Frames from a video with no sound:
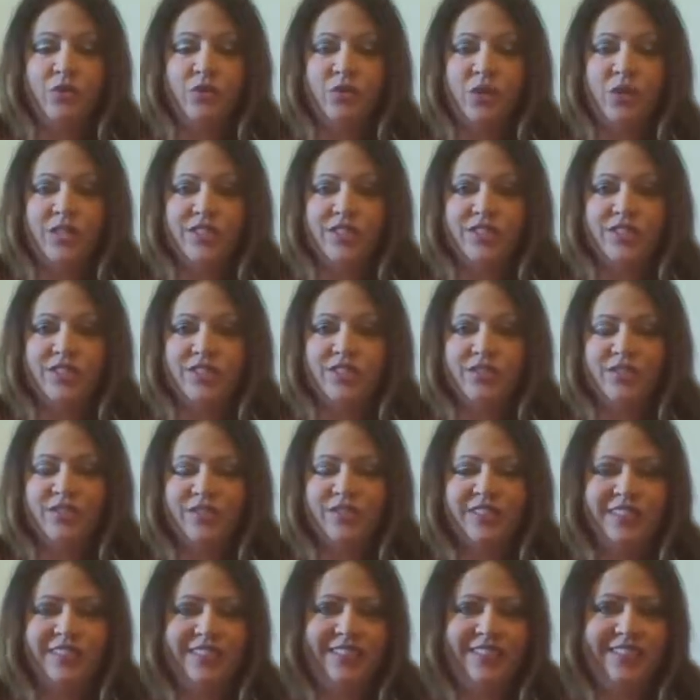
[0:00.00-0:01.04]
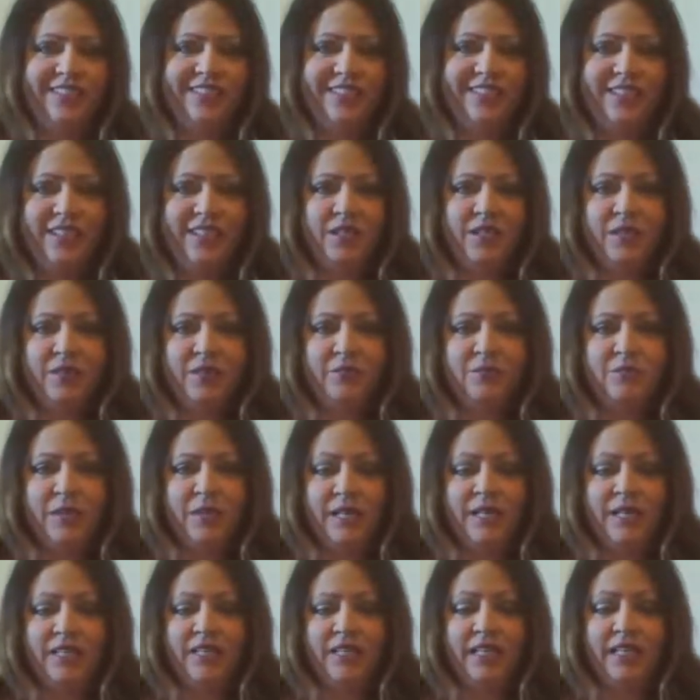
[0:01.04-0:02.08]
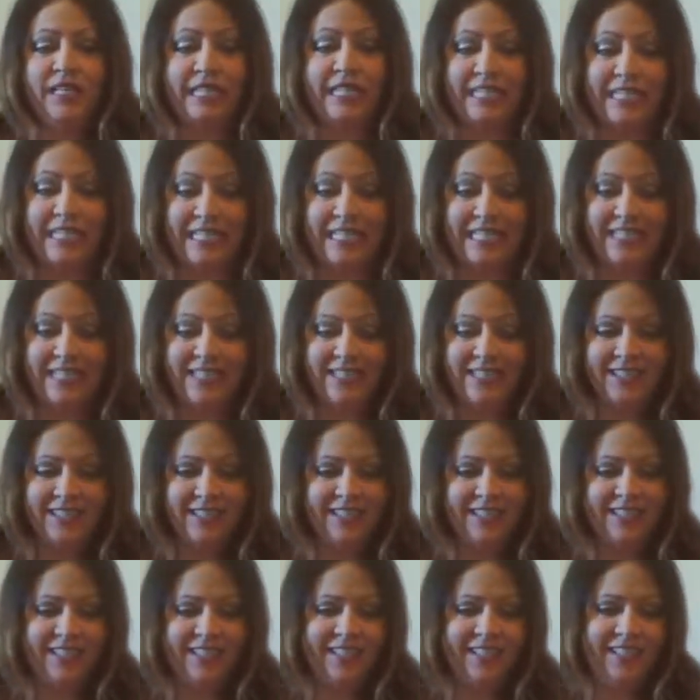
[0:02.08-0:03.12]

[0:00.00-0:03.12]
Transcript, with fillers: you want to, but again,